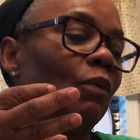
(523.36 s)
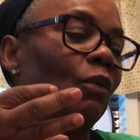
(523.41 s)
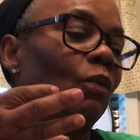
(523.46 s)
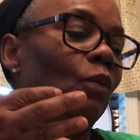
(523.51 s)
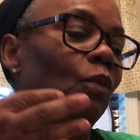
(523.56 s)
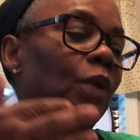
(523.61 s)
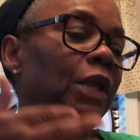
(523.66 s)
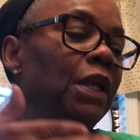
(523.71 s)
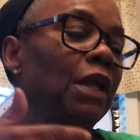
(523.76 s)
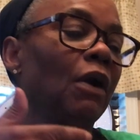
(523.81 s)

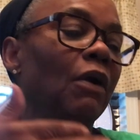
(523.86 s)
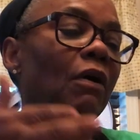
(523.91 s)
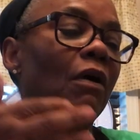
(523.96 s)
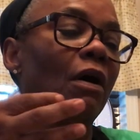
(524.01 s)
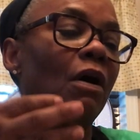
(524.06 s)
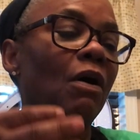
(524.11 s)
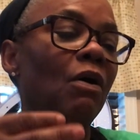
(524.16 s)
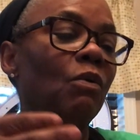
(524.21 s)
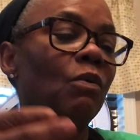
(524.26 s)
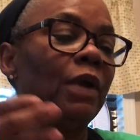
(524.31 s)
we are
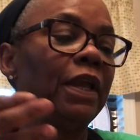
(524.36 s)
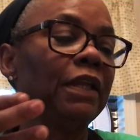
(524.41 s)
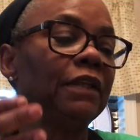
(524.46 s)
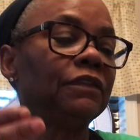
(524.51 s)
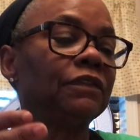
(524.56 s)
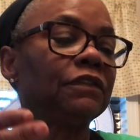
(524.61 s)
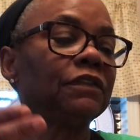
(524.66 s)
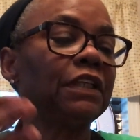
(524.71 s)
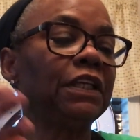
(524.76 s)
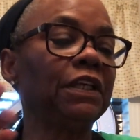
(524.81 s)

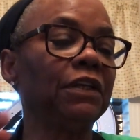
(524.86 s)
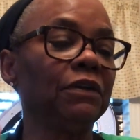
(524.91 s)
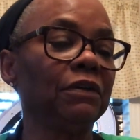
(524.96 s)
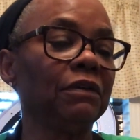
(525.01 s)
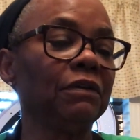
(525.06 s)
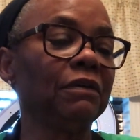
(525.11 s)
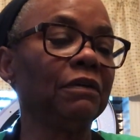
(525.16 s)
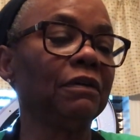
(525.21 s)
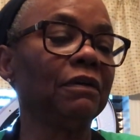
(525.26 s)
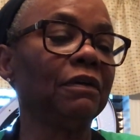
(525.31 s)
always
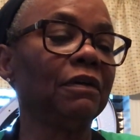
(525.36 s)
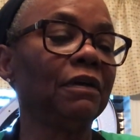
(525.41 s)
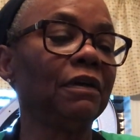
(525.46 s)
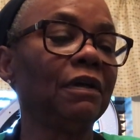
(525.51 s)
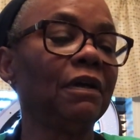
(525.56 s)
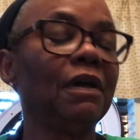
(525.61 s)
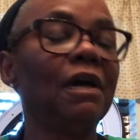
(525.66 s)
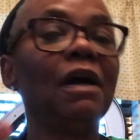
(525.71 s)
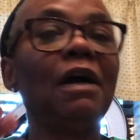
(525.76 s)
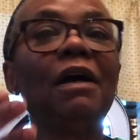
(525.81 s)
here,
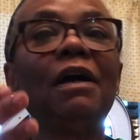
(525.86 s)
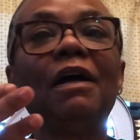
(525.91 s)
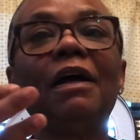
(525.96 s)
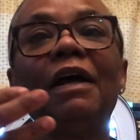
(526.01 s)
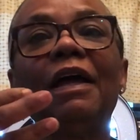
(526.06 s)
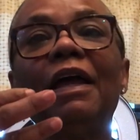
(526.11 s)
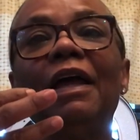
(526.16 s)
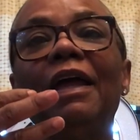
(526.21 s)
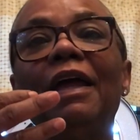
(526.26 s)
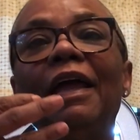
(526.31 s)

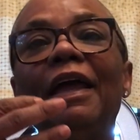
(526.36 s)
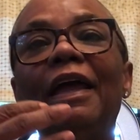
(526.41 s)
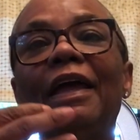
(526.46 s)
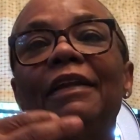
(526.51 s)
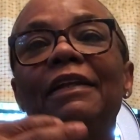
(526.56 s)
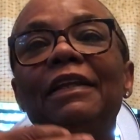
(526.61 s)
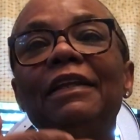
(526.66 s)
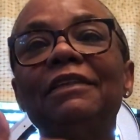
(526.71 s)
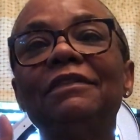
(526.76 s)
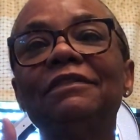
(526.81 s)

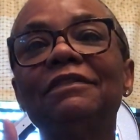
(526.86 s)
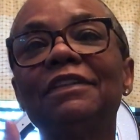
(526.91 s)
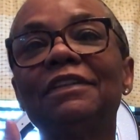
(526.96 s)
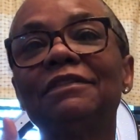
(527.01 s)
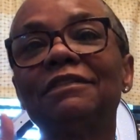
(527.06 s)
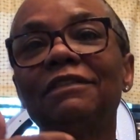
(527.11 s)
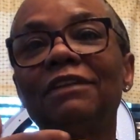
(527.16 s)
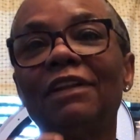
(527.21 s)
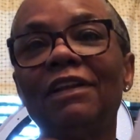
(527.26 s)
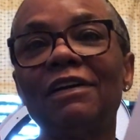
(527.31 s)
and he
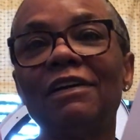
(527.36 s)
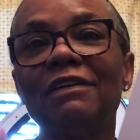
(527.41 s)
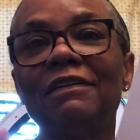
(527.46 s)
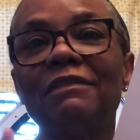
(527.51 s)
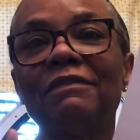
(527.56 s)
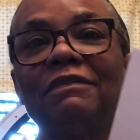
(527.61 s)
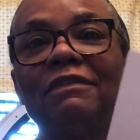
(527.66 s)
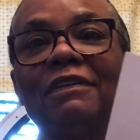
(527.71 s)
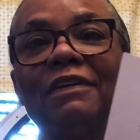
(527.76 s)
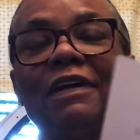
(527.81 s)
says love.
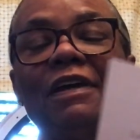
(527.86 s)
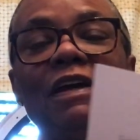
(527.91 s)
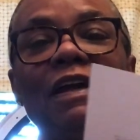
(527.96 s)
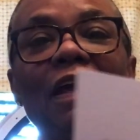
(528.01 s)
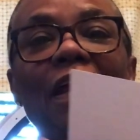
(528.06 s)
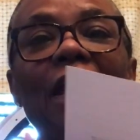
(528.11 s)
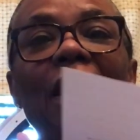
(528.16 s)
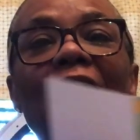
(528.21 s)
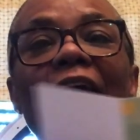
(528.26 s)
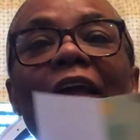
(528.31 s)

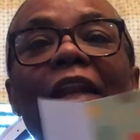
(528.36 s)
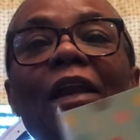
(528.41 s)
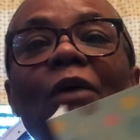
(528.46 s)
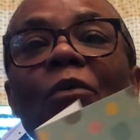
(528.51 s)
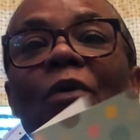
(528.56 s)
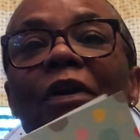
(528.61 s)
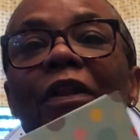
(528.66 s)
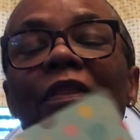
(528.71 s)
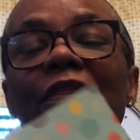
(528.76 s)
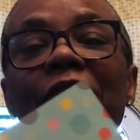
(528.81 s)
And I
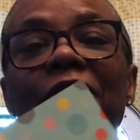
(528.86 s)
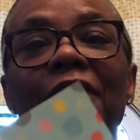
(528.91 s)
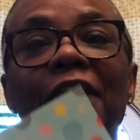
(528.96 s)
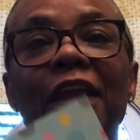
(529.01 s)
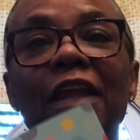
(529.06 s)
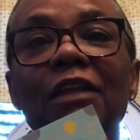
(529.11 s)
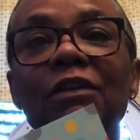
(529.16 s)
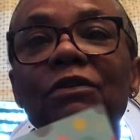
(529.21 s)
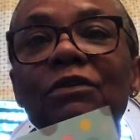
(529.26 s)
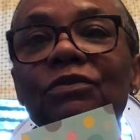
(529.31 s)
want to
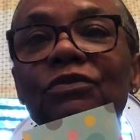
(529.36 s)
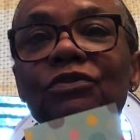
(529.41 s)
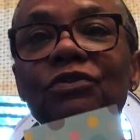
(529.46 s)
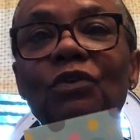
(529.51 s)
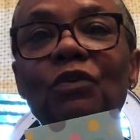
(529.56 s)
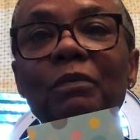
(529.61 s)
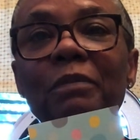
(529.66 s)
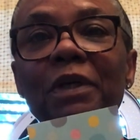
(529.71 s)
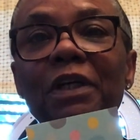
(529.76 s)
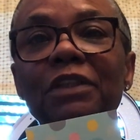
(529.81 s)
thank you
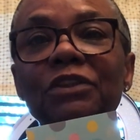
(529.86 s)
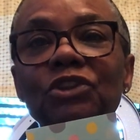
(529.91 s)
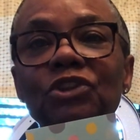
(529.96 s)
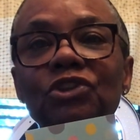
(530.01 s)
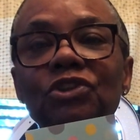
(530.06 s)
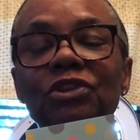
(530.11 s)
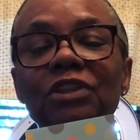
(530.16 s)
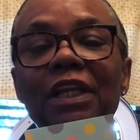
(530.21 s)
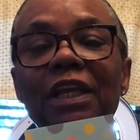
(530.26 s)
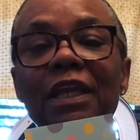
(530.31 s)
so
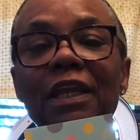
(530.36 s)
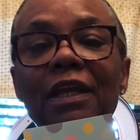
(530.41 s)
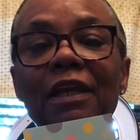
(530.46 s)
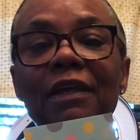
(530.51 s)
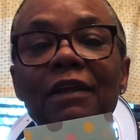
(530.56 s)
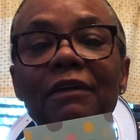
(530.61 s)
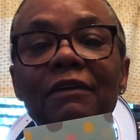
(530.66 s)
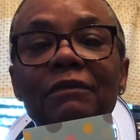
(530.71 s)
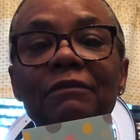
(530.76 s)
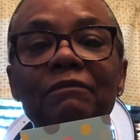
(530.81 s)
much,
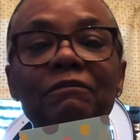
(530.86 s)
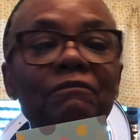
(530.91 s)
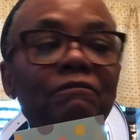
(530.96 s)
and